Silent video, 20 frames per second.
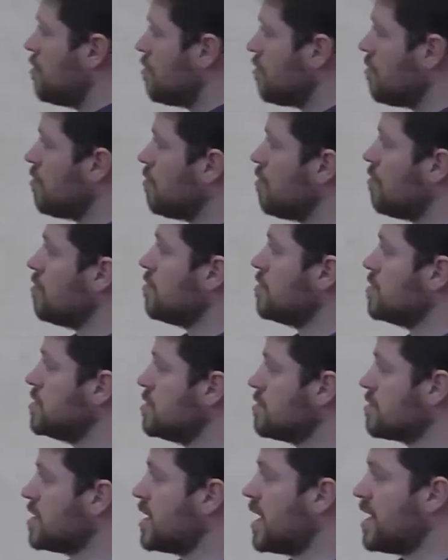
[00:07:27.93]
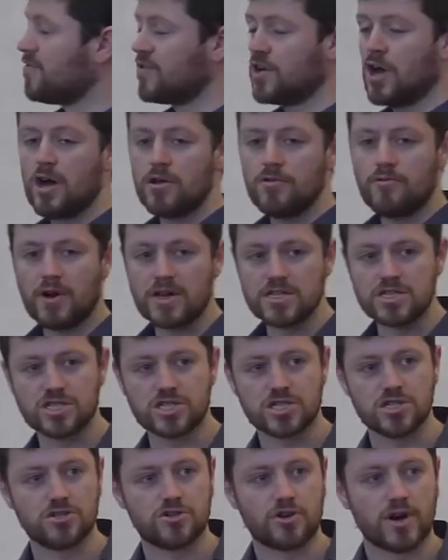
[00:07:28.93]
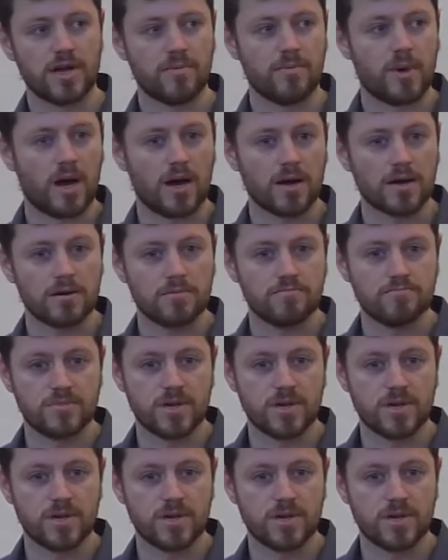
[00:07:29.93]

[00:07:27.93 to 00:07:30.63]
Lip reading: or you can have an unregistered trademark.